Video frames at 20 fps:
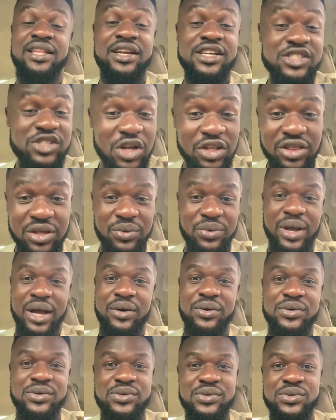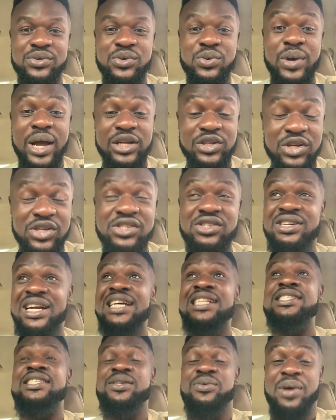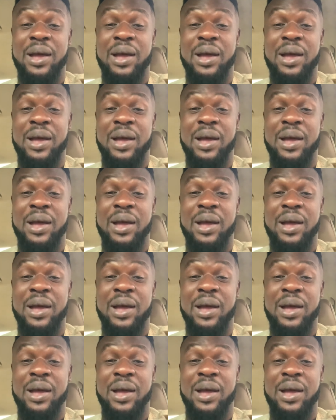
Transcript: There is nothing we are going to do. We are just ranting.